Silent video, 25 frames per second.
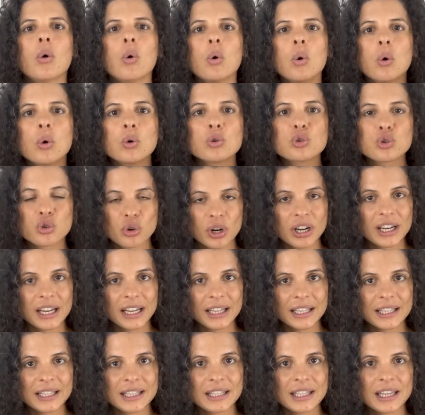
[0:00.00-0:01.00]
all
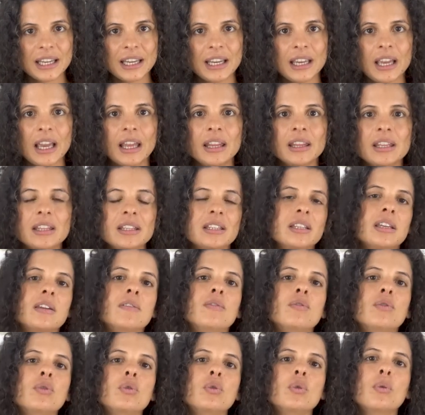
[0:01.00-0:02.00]
trending this year and this
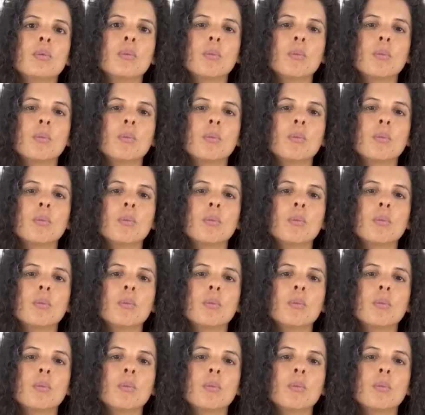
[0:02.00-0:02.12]
gives you